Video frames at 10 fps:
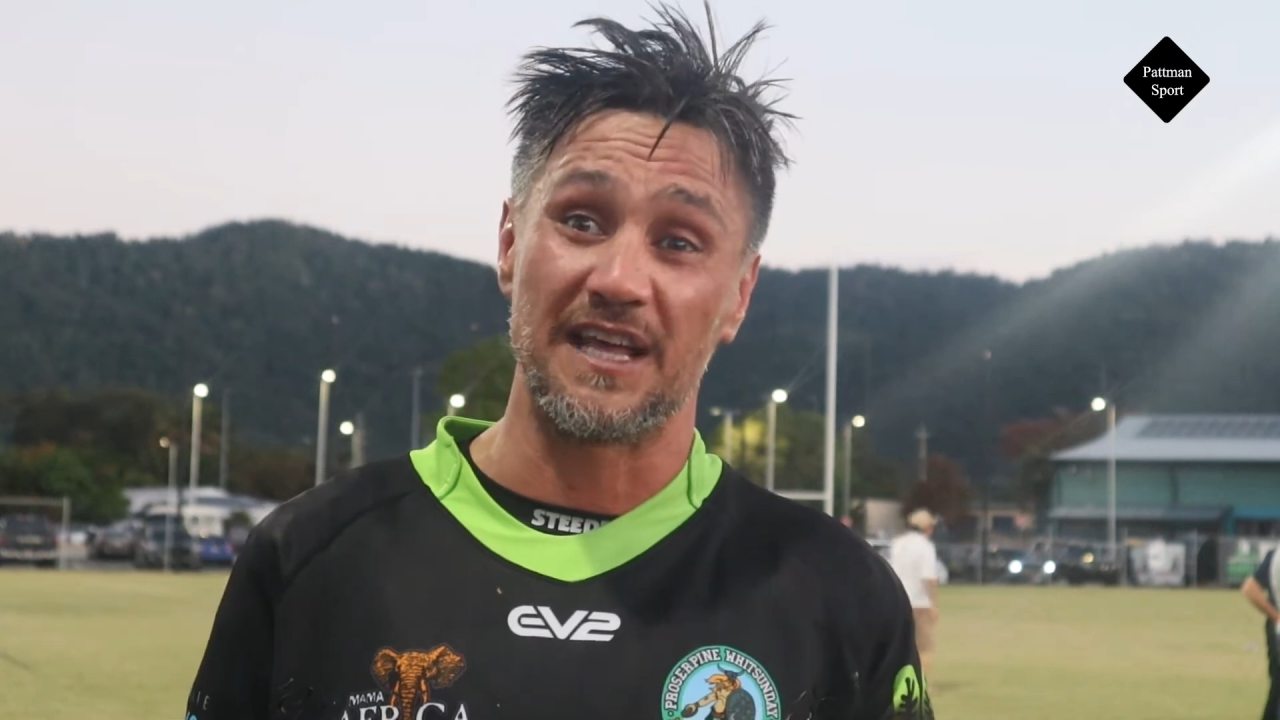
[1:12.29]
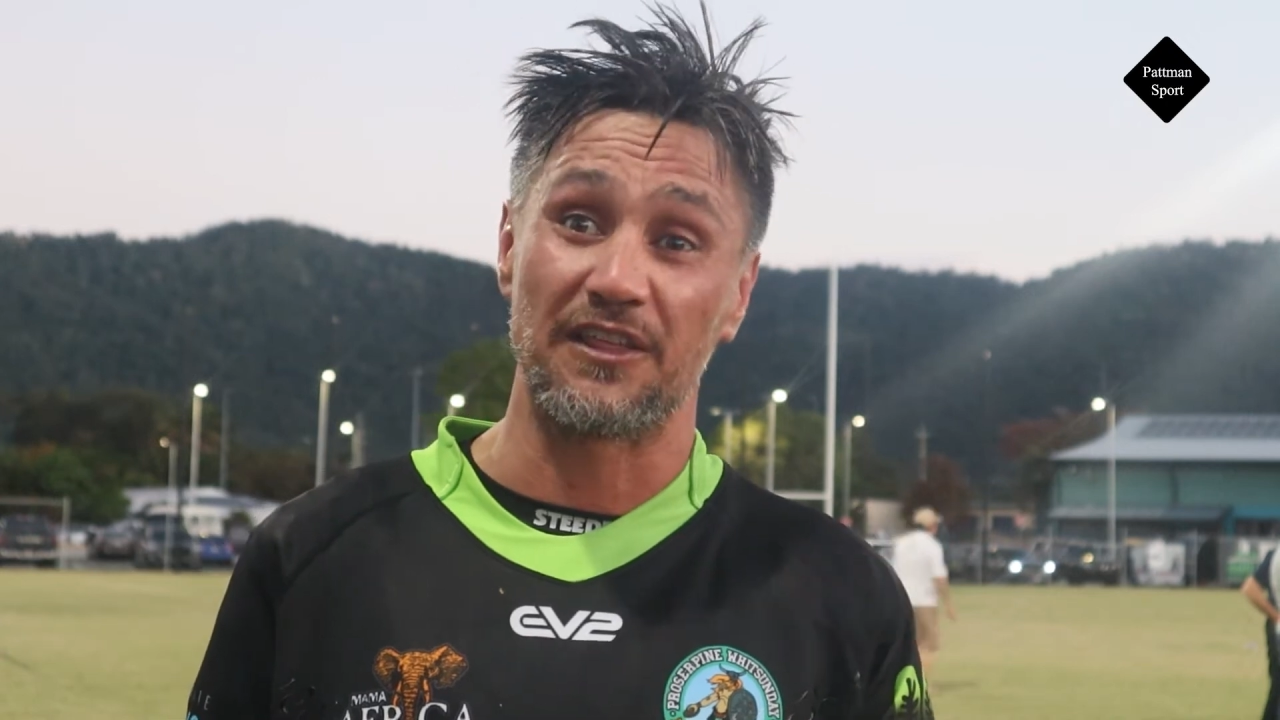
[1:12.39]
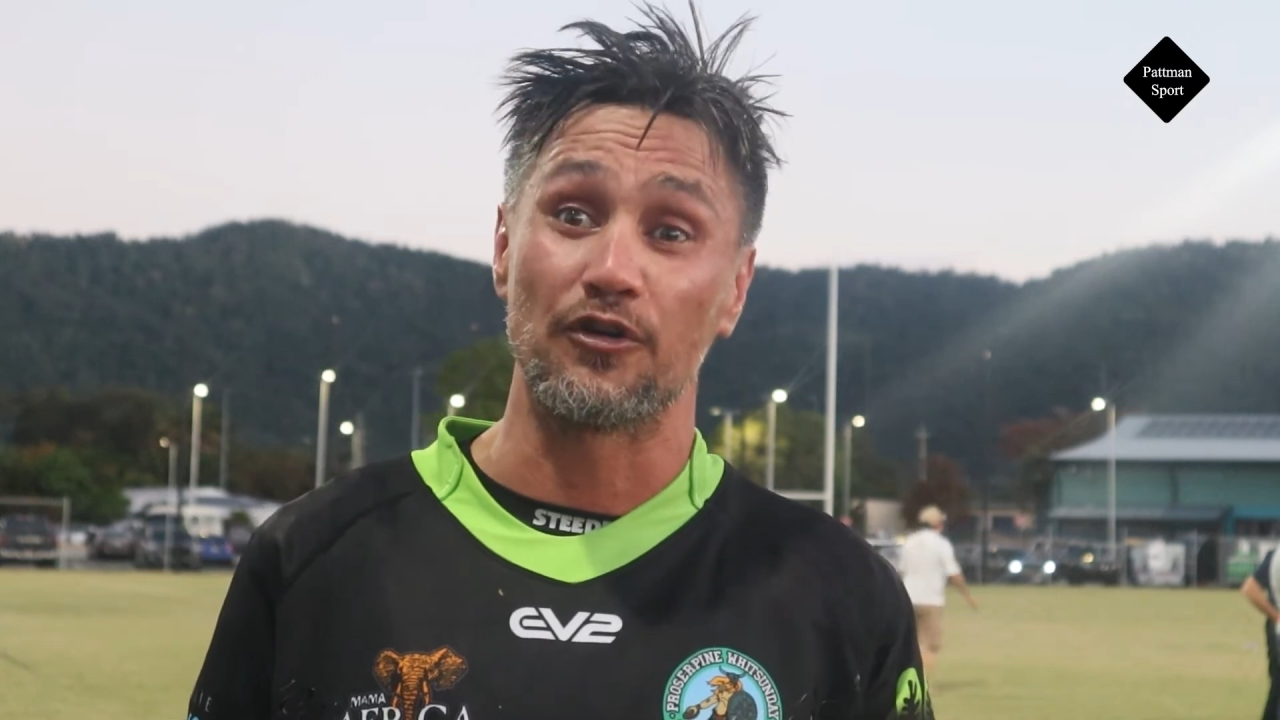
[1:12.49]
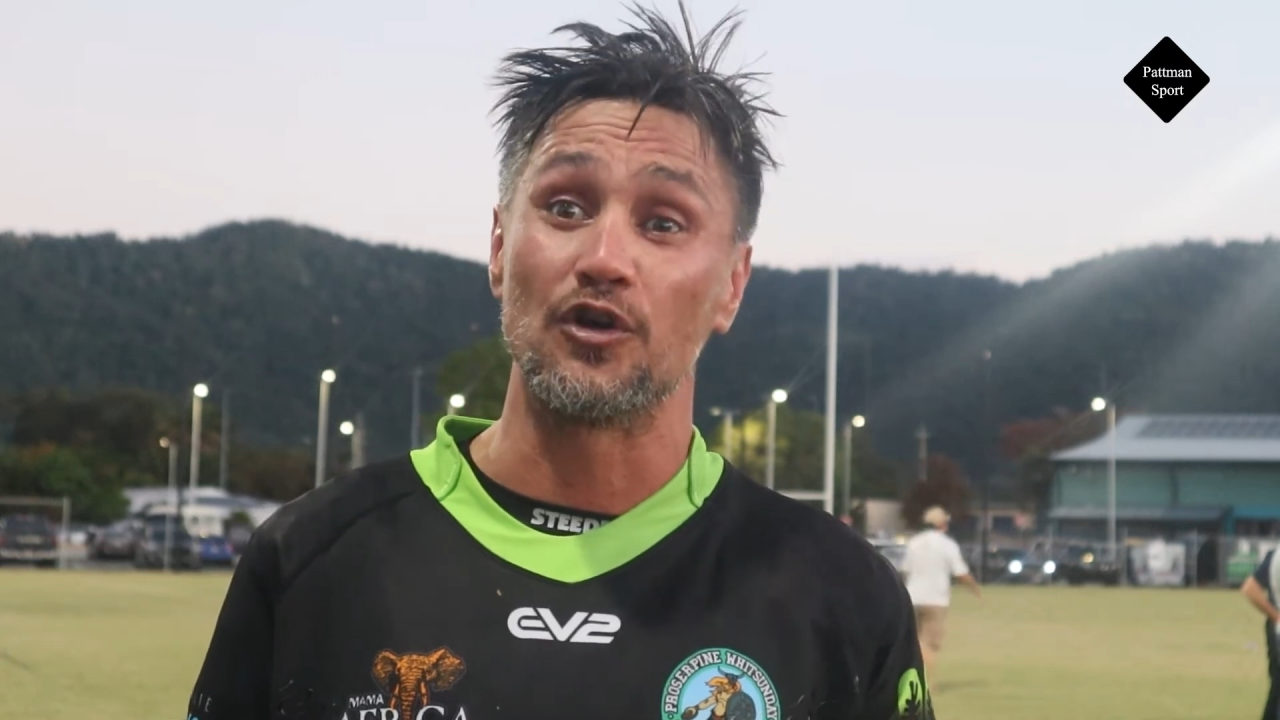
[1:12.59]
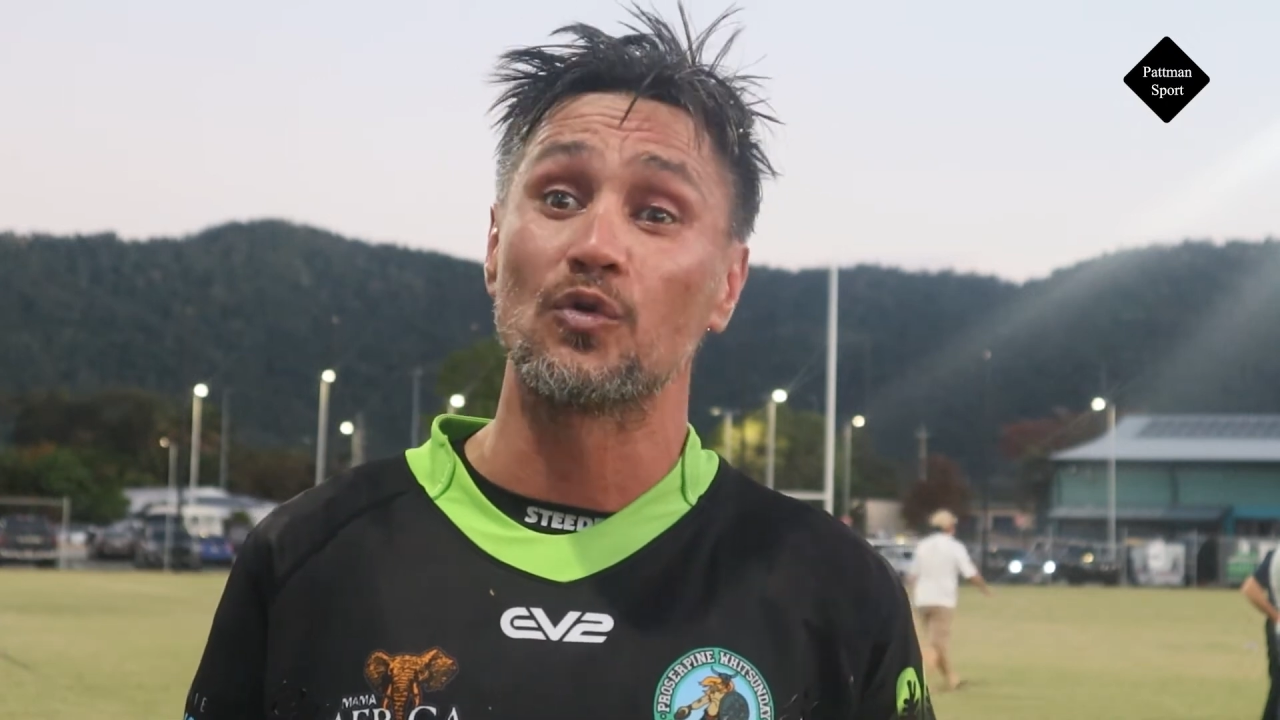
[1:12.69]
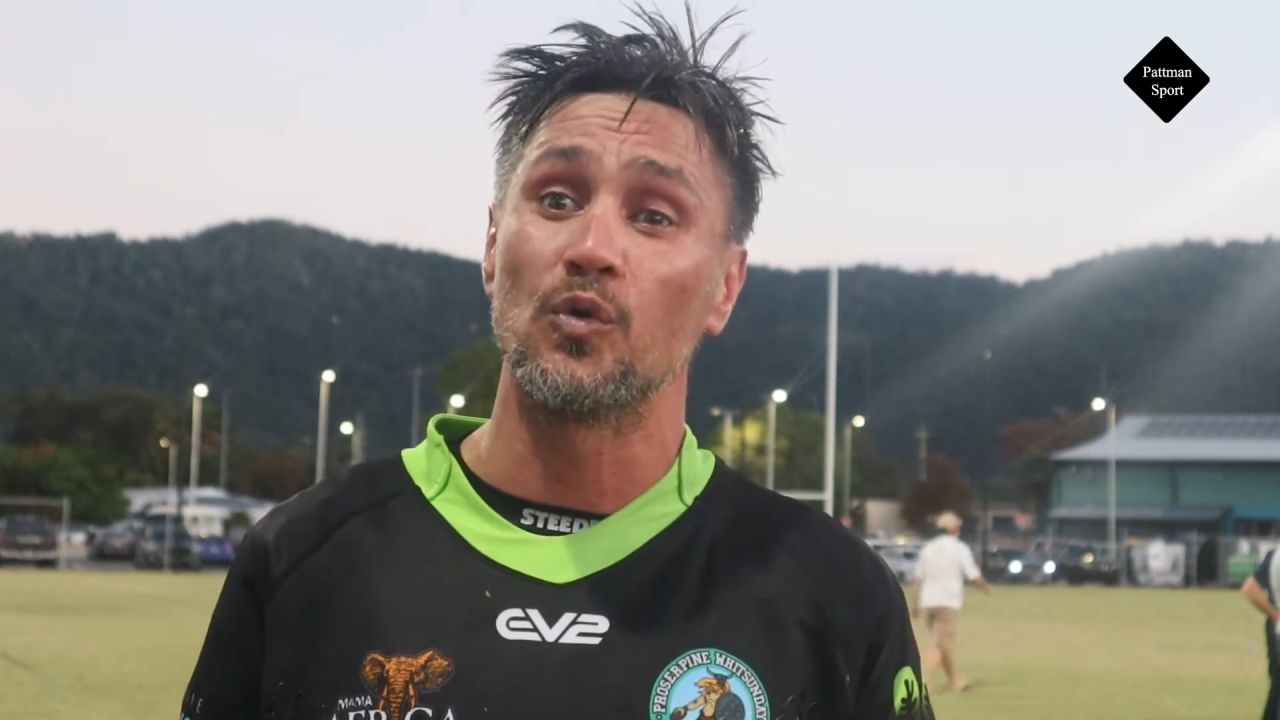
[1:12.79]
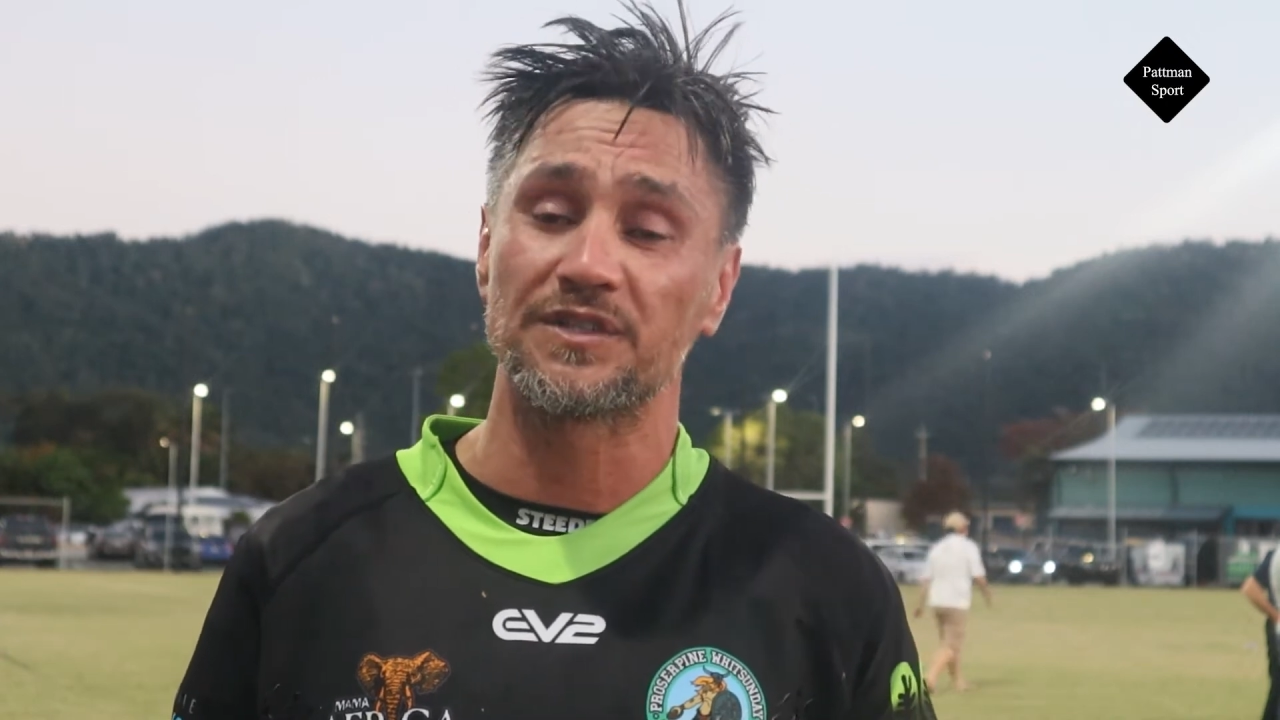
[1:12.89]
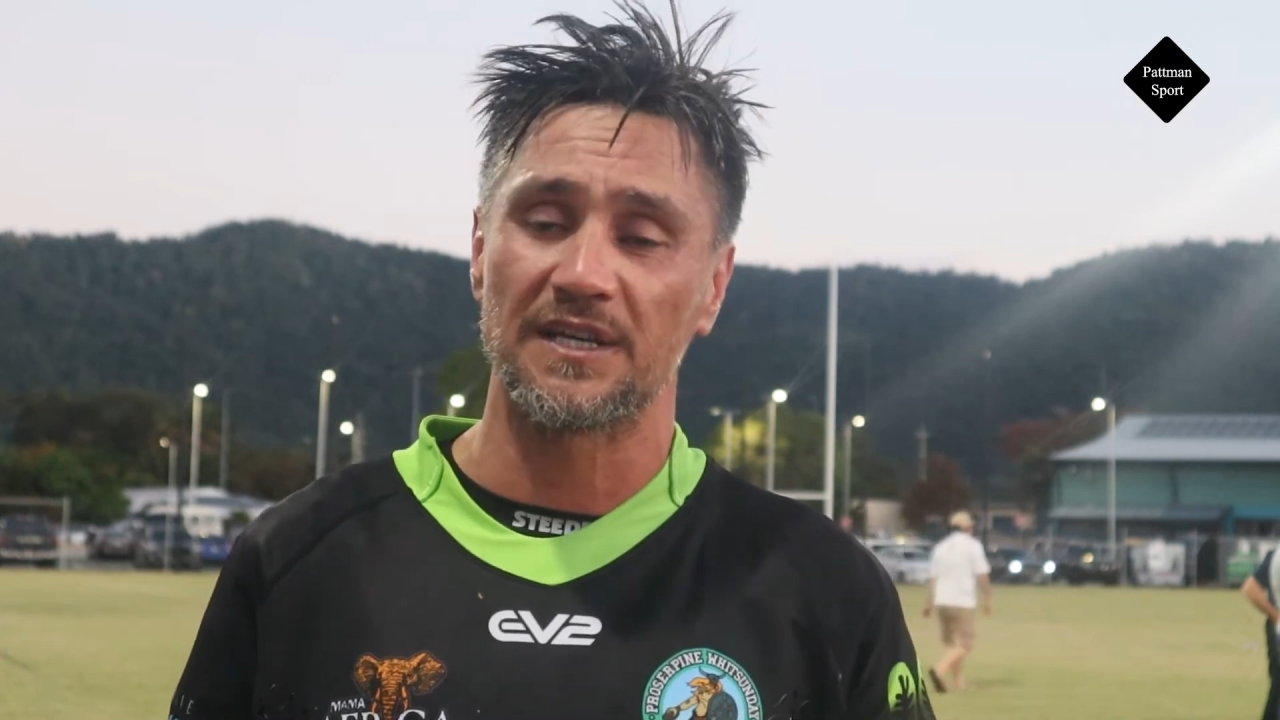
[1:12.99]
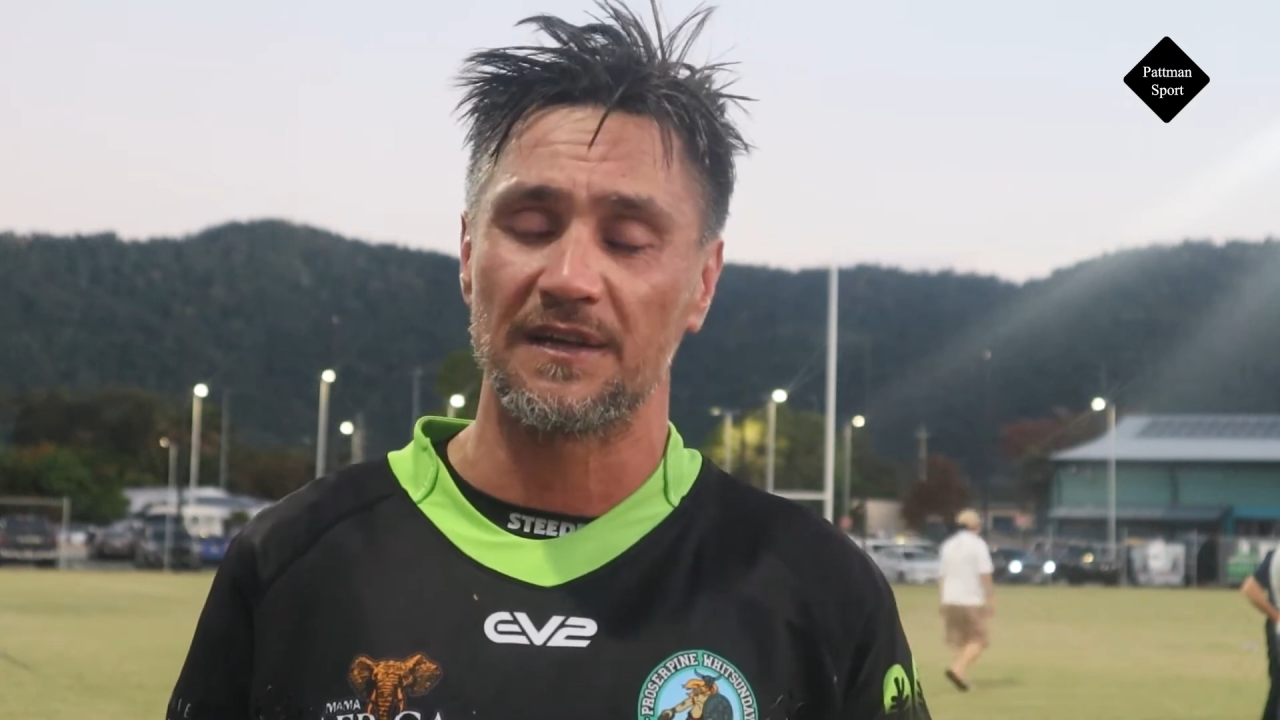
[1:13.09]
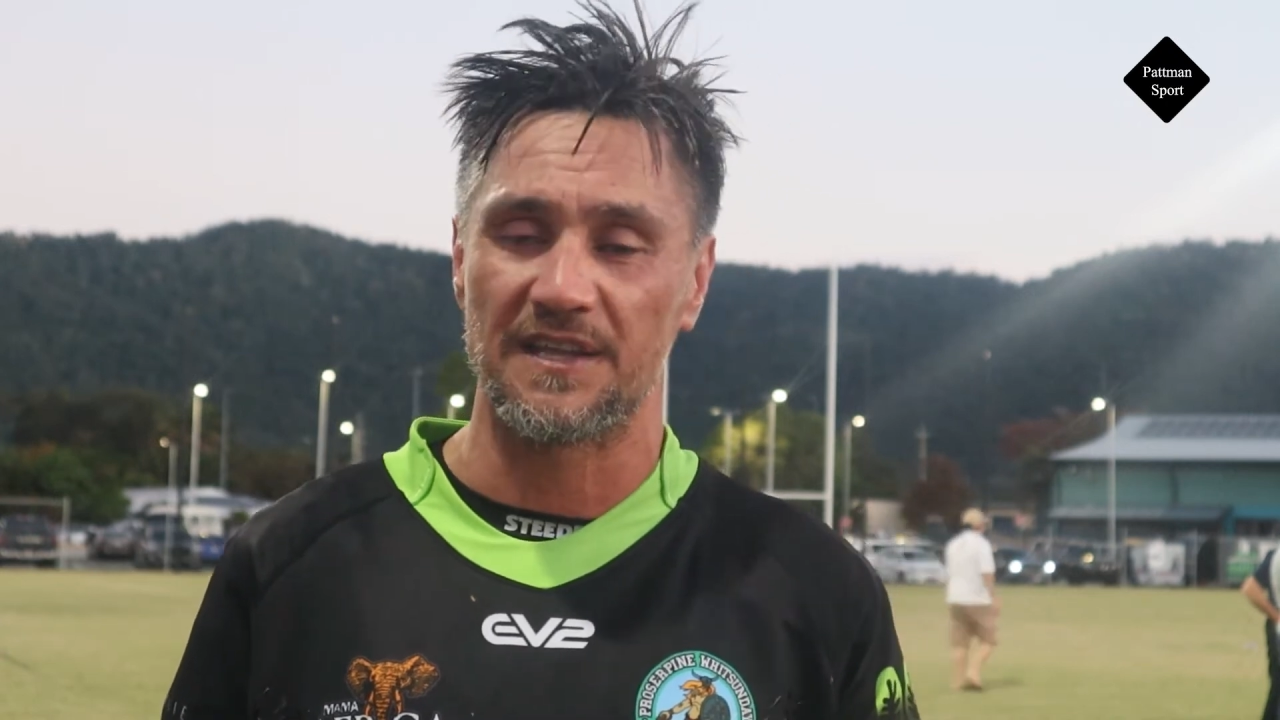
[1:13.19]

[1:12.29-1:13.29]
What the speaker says: in that third quarter.